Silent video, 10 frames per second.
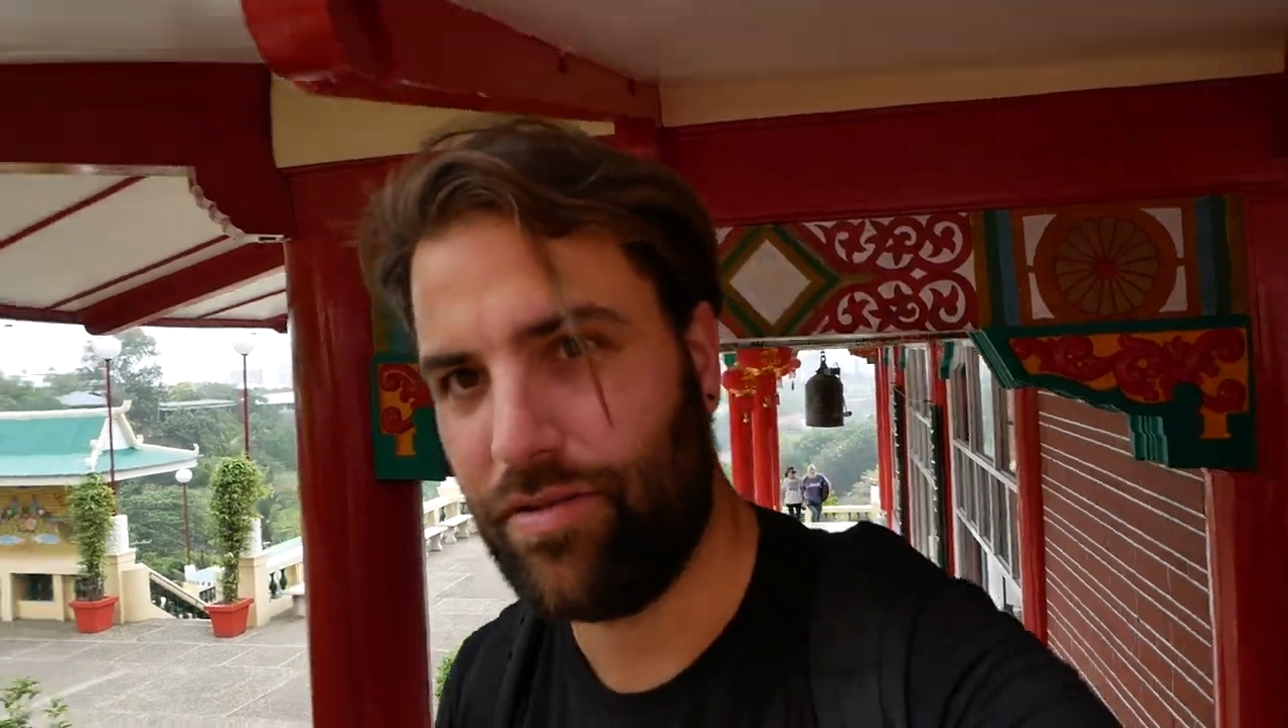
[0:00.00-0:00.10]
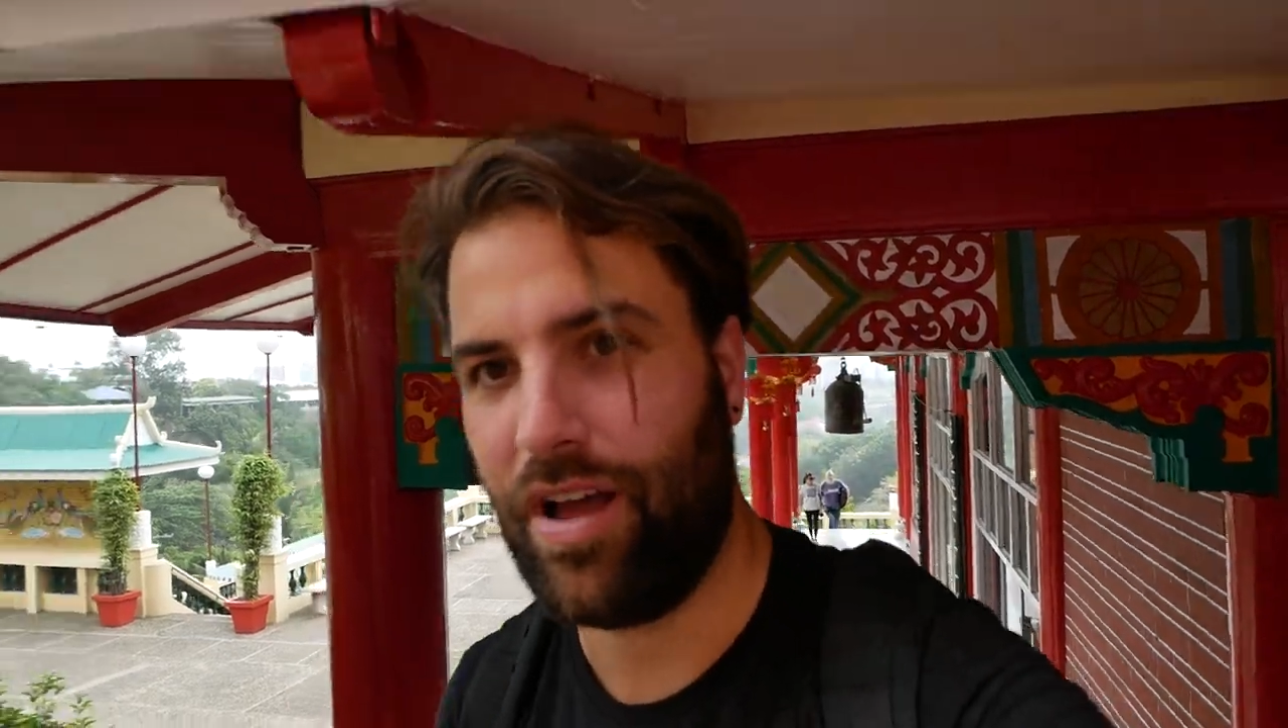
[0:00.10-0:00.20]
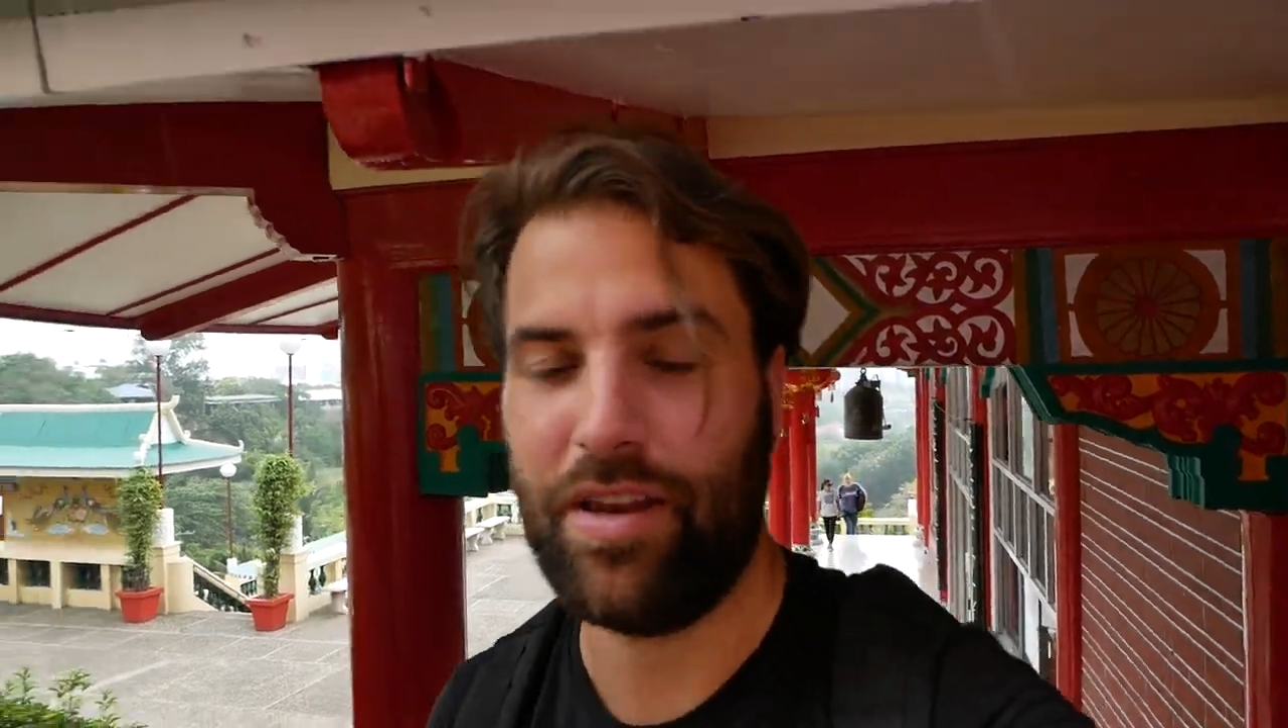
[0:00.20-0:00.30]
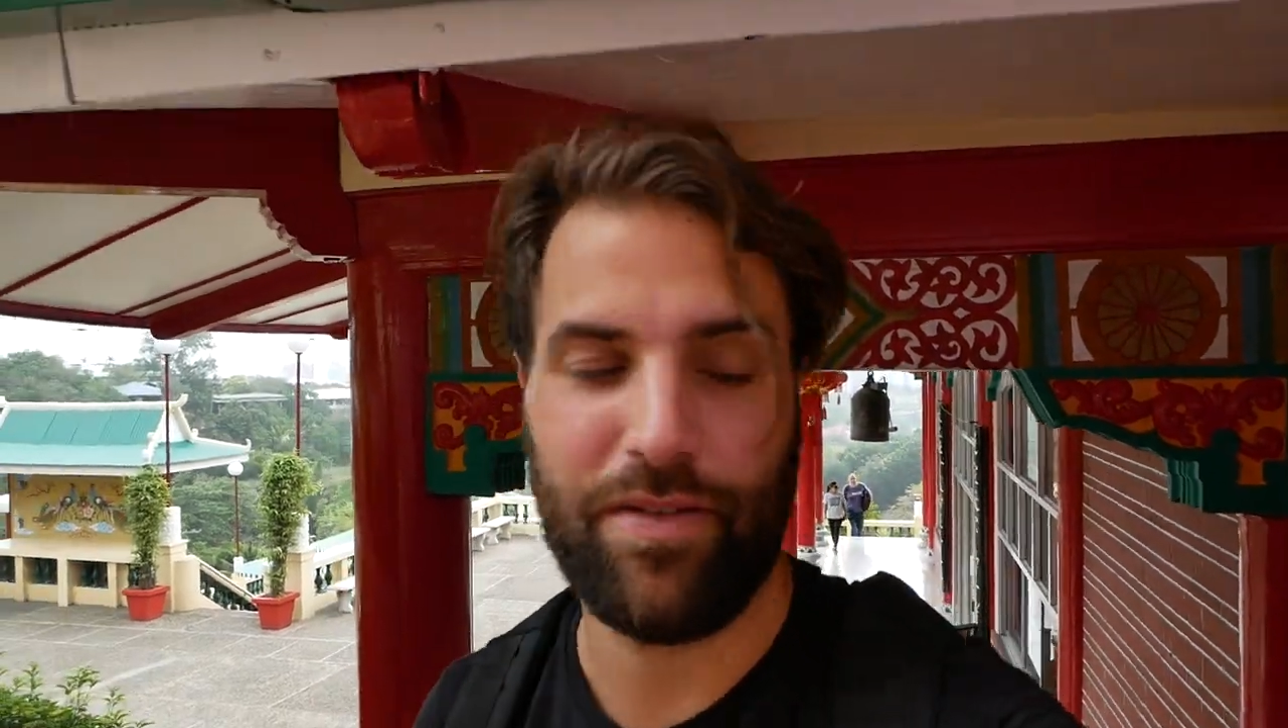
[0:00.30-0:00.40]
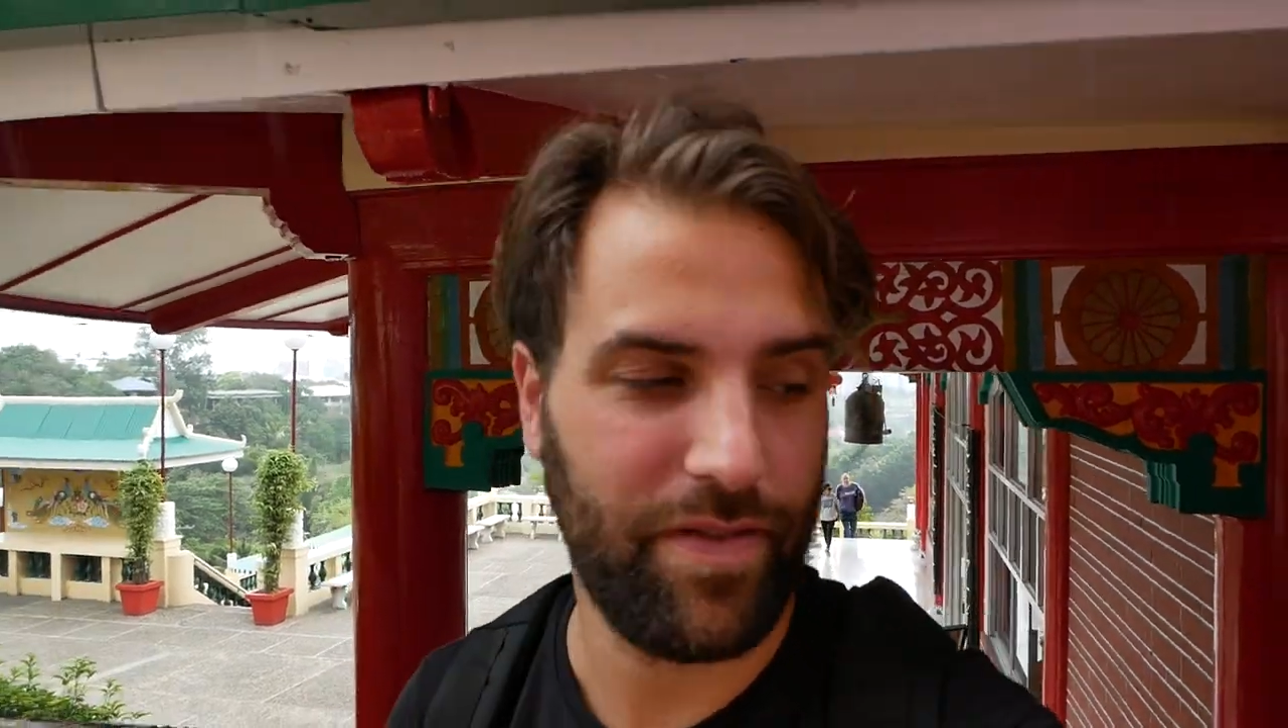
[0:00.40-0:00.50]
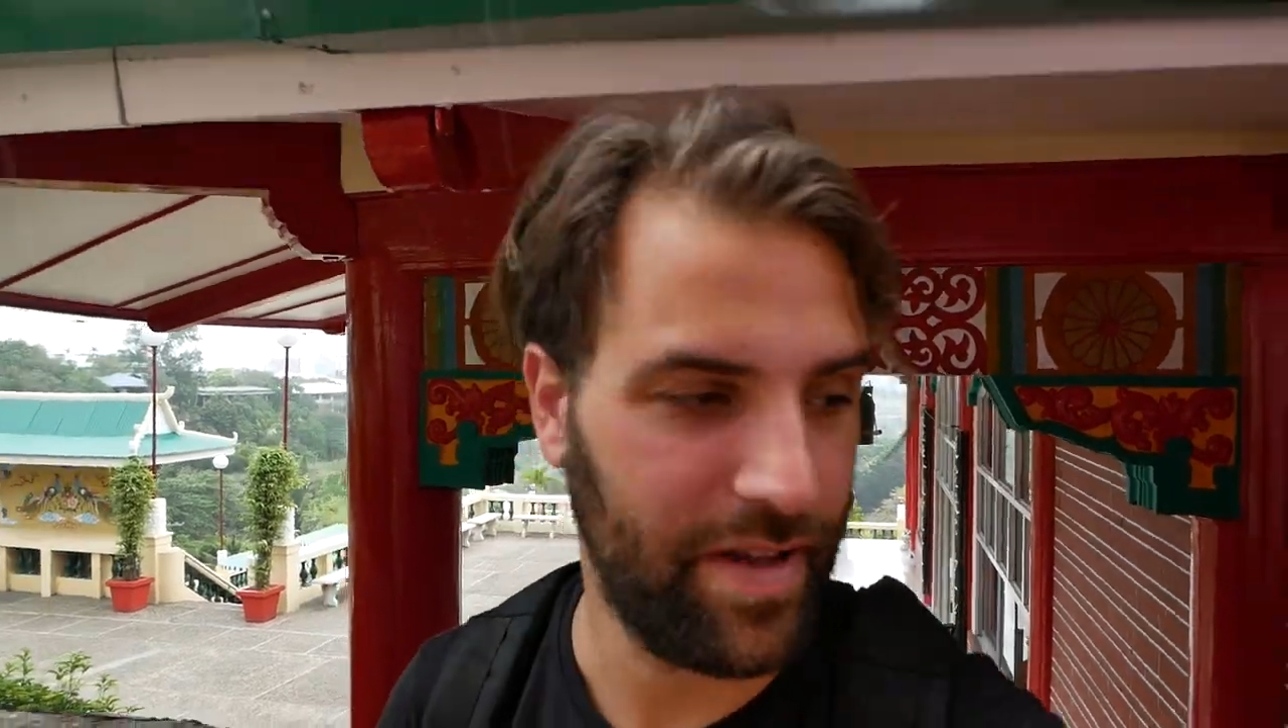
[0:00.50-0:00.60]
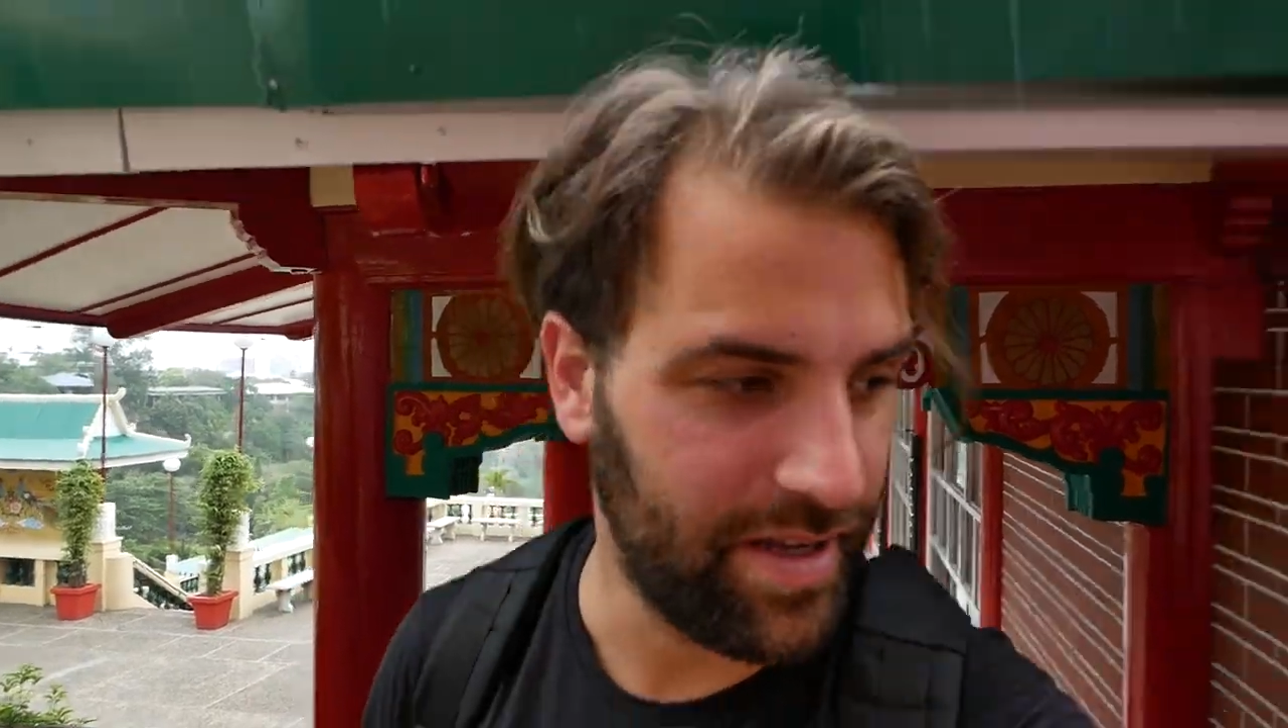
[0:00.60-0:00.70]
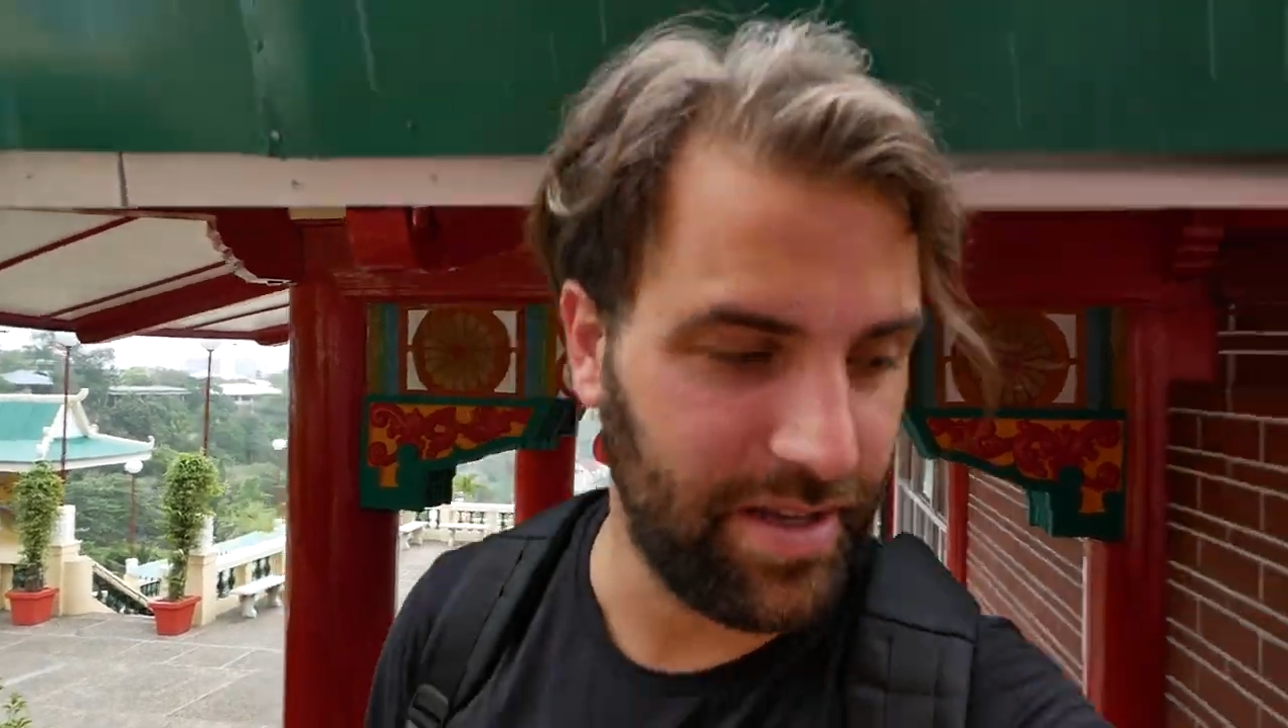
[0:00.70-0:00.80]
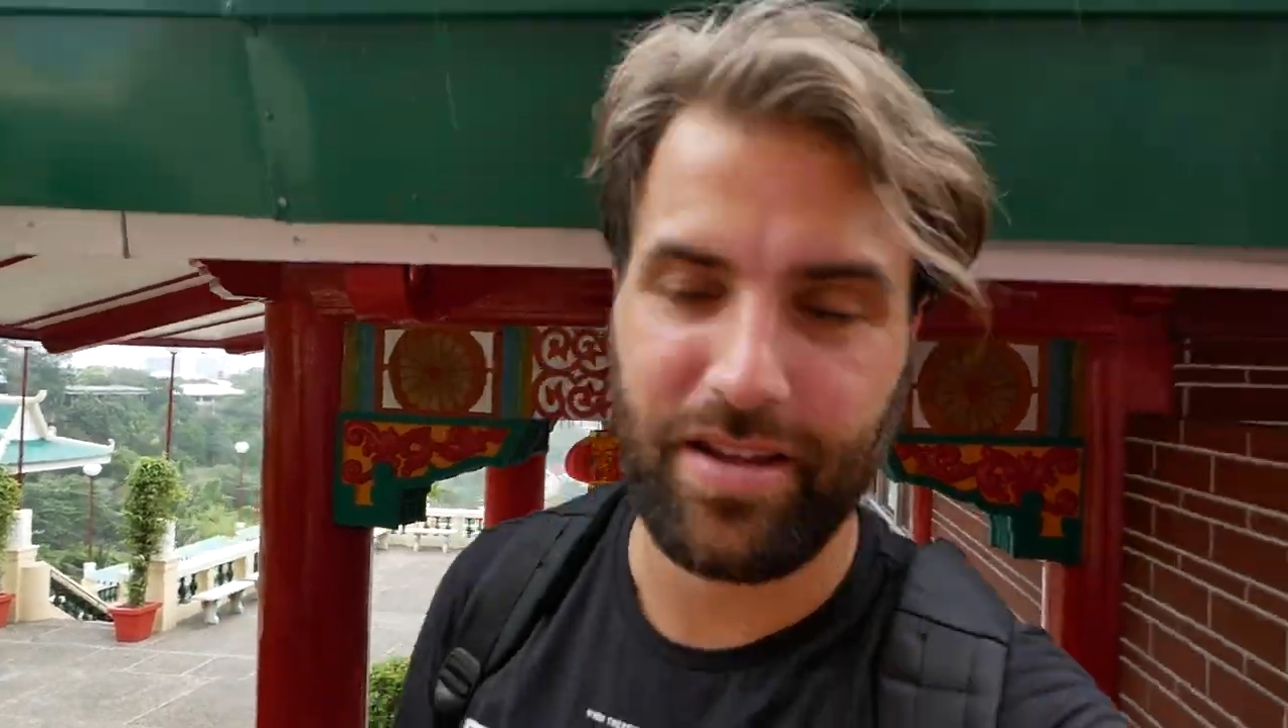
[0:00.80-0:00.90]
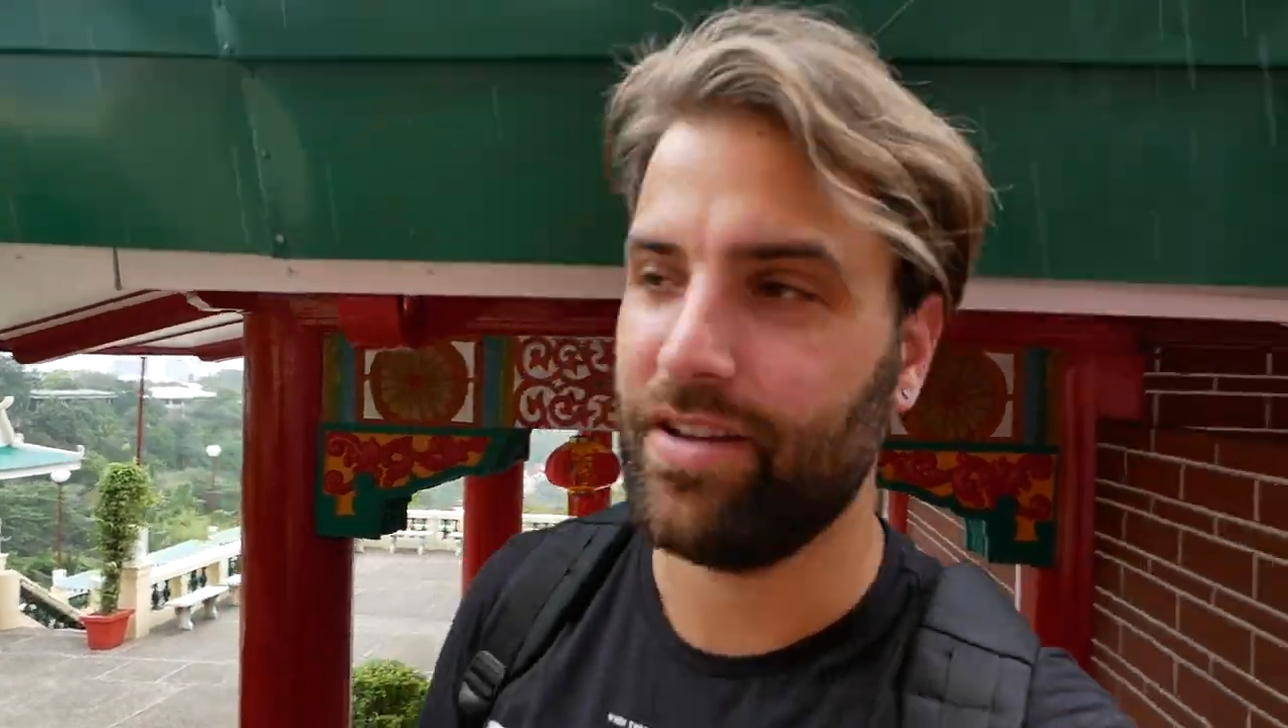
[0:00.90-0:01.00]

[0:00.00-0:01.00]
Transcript: do anything